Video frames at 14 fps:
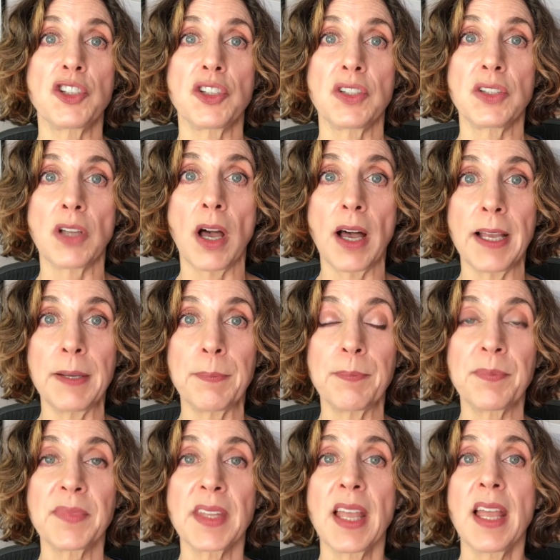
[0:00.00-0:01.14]
just die.
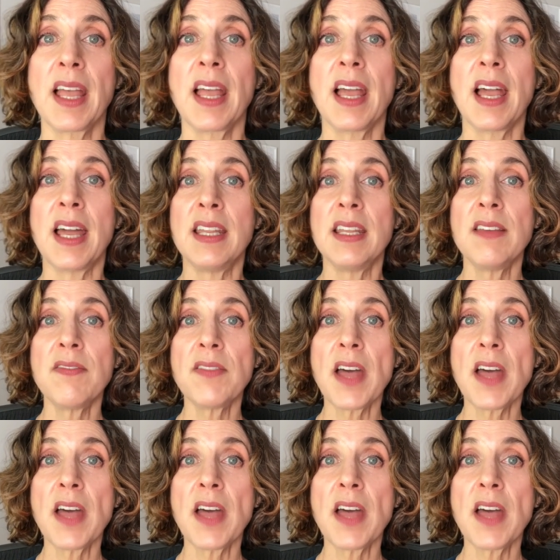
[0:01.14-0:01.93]
And if